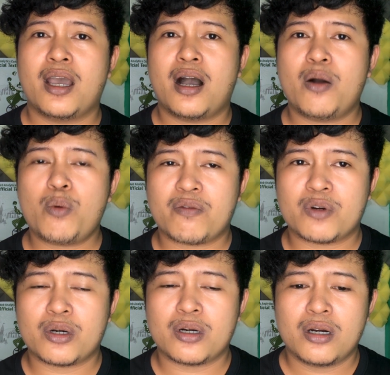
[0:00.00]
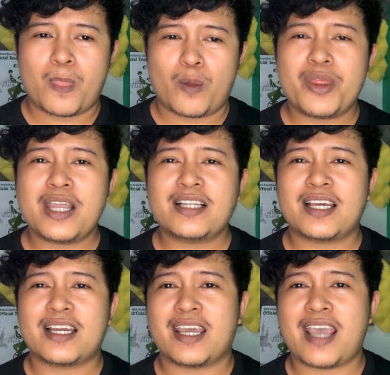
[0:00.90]
However, one thing
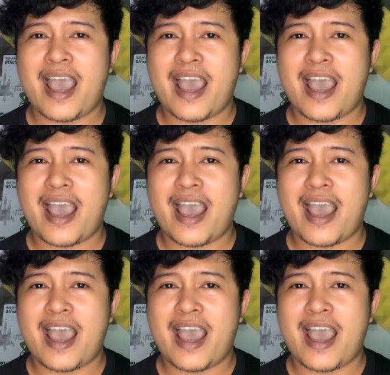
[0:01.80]
that I